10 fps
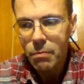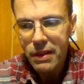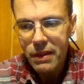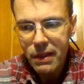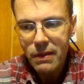
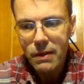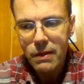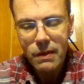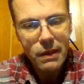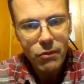But this
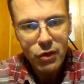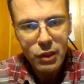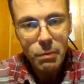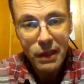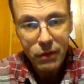is in
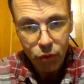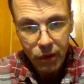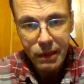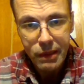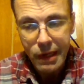respect to
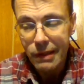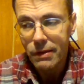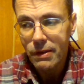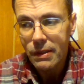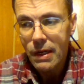the
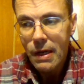dents.